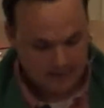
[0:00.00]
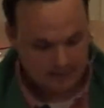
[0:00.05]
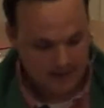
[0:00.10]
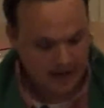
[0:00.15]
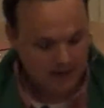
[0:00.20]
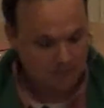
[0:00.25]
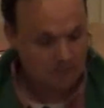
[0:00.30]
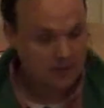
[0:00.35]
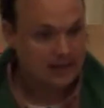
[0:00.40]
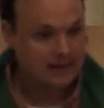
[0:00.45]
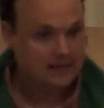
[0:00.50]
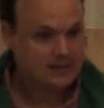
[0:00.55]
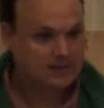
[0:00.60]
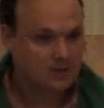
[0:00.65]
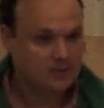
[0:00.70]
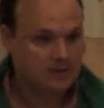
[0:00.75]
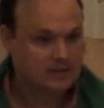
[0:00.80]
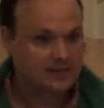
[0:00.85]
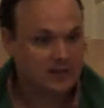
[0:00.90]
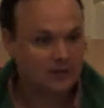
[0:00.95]
that means
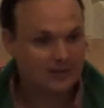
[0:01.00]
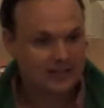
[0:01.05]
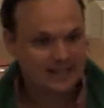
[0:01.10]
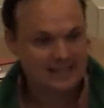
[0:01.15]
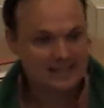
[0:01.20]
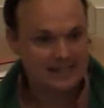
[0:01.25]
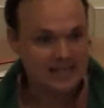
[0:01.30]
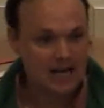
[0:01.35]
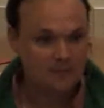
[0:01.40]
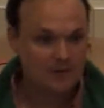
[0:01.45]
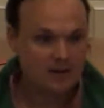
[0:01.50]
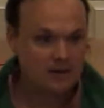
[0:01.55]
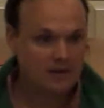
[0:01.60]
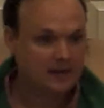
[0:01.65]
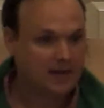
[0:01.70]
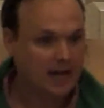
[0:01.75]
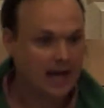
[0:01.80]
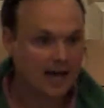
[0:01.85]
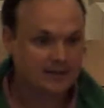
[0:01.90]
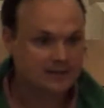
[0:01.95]
there's nearly
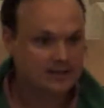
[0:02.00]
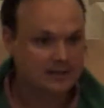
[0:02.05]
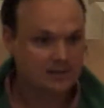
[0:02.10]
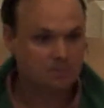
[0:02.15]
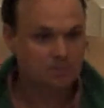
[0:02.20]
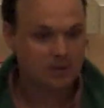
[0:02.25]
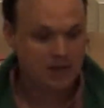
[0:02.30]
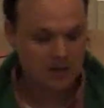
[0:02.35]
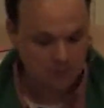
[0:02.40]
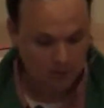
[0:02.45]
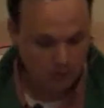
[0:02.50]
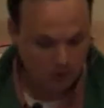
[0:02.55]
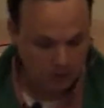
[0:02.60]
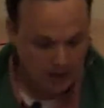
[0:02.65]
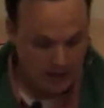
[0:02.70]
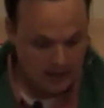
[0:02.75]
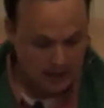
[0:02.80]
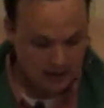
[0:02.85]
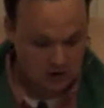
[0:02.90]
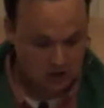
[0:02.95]
7,000
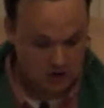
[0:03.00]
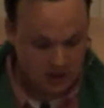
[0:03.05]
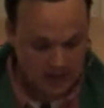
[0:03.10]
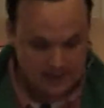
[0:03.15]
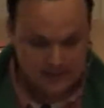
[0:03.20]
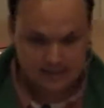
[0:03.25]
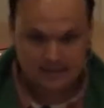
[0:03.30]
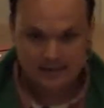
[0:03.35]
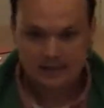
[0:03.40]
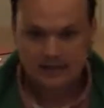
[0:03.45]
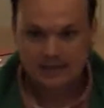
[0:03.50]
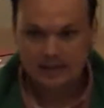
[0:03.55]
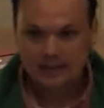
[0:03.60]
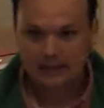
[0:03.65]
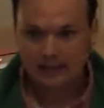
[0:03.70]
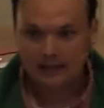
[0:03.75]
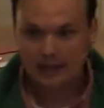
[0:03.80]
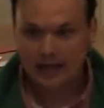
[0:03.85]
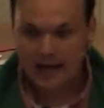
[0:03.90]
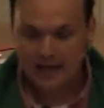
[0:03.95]
people just
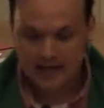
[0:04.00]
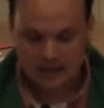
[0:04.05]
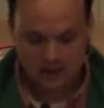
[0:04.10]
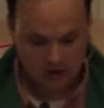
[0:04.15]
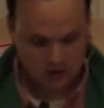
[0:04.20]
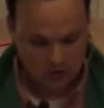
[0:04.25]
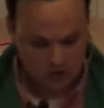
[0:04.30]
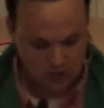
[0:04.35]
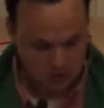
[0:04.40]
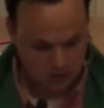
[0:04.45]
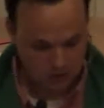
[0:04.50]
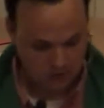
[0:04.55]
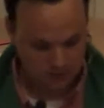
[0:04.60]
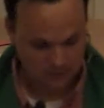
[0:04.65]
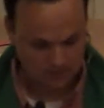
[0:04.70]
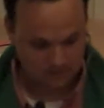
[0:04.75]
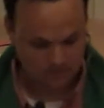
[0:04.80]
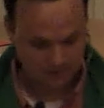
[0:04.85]
like you.